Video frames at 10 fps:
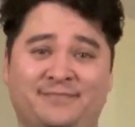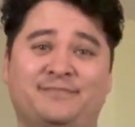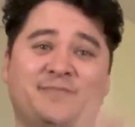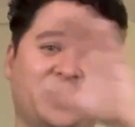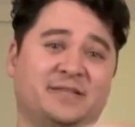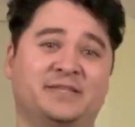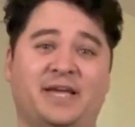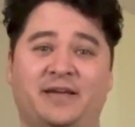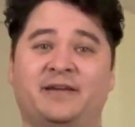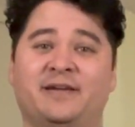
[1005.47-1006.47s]
back in the
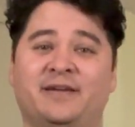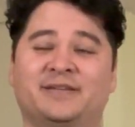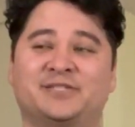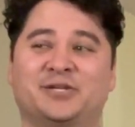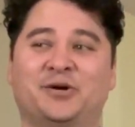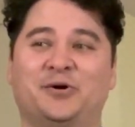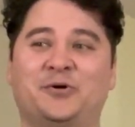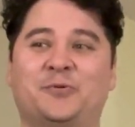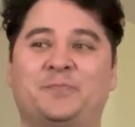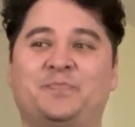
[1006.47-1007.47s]
day.
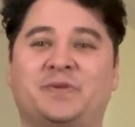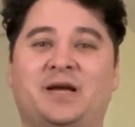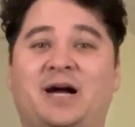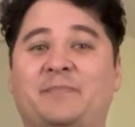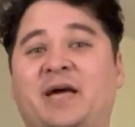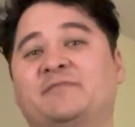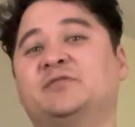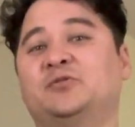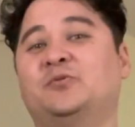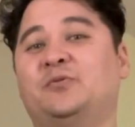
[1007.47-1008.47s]
So I may have to
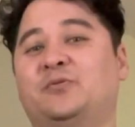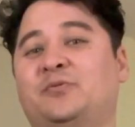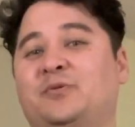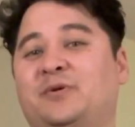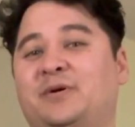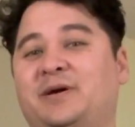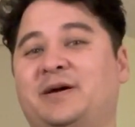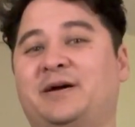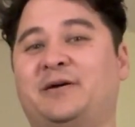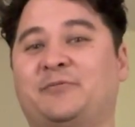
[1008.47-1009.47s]
do
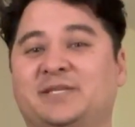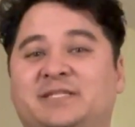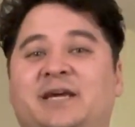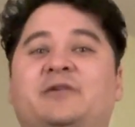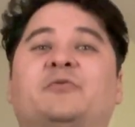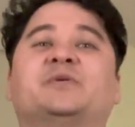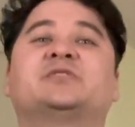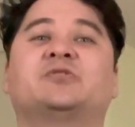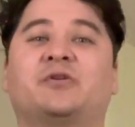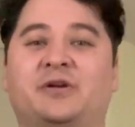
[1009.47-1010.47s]
restart
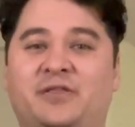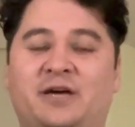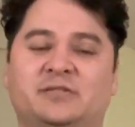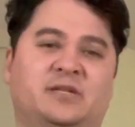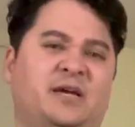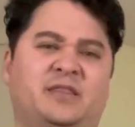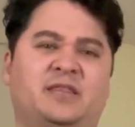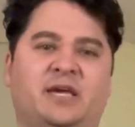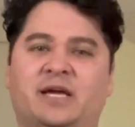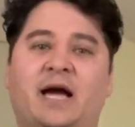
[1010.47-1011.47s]
1,000. I
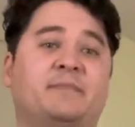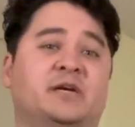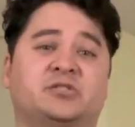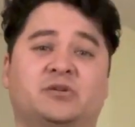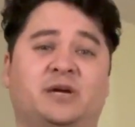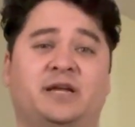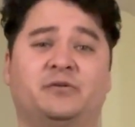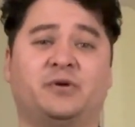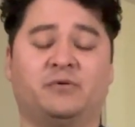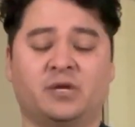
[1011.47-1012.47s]
think. I'm not sure. I
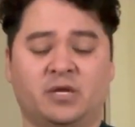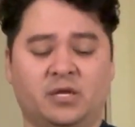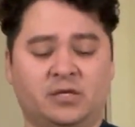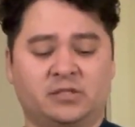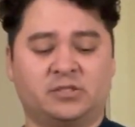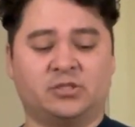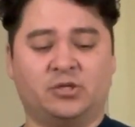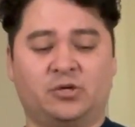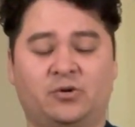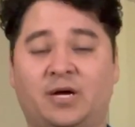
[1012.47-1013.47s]
don't know.
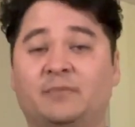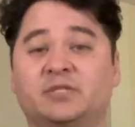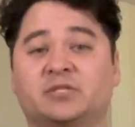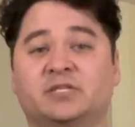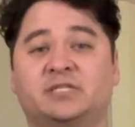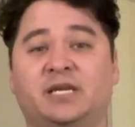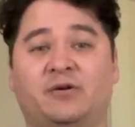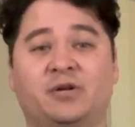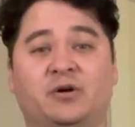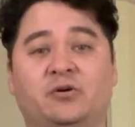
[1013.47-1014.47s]
So I'm just going to see
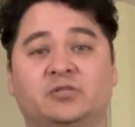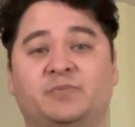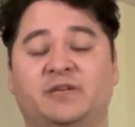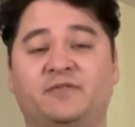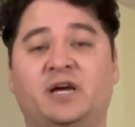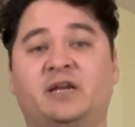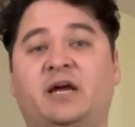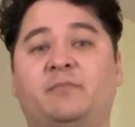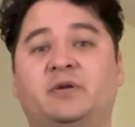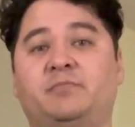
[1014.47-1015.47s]
how it goes. But if not,
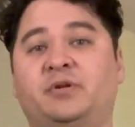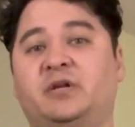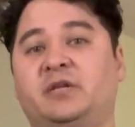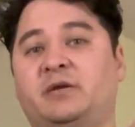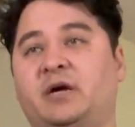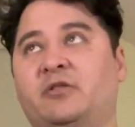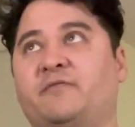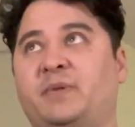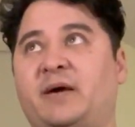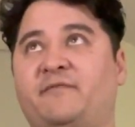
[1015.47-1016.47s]
I'm going to put it on other
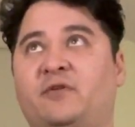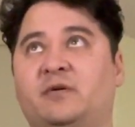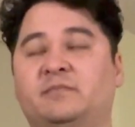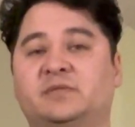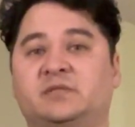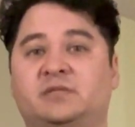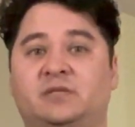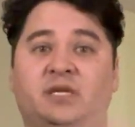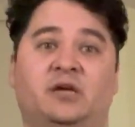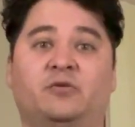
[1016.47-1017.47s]
platforms.
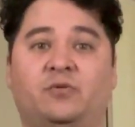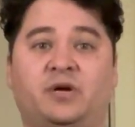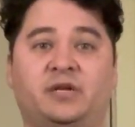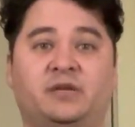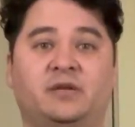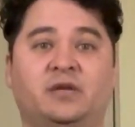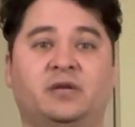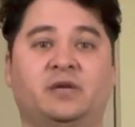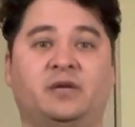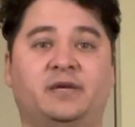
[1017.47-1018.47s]
The other one
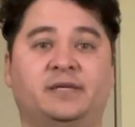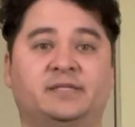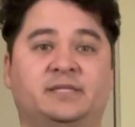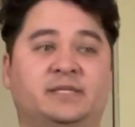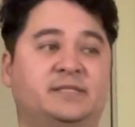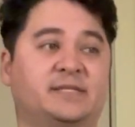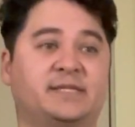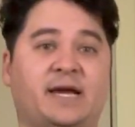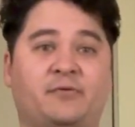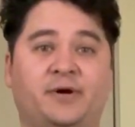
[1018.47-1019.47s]
is the Tic
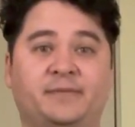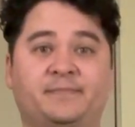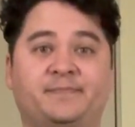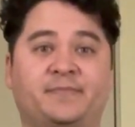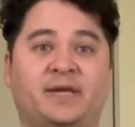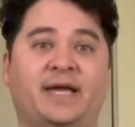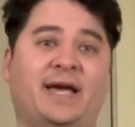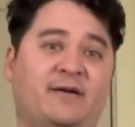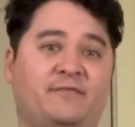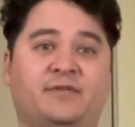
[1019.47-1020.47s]
Tac one. I
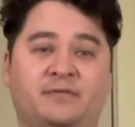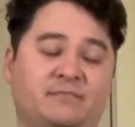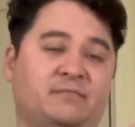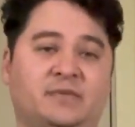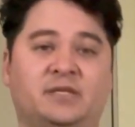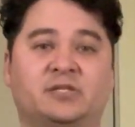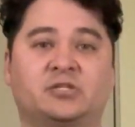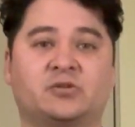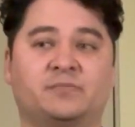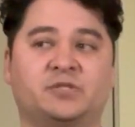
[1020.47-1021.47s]
have it in the
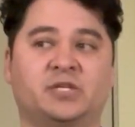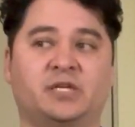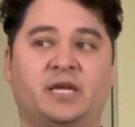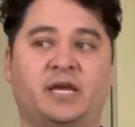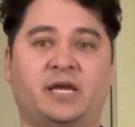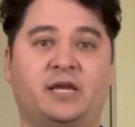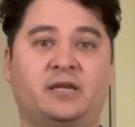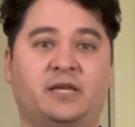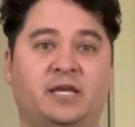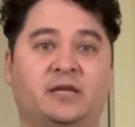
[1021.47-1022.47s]
description,
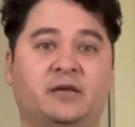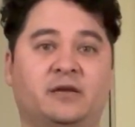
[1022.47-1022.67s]
and IG.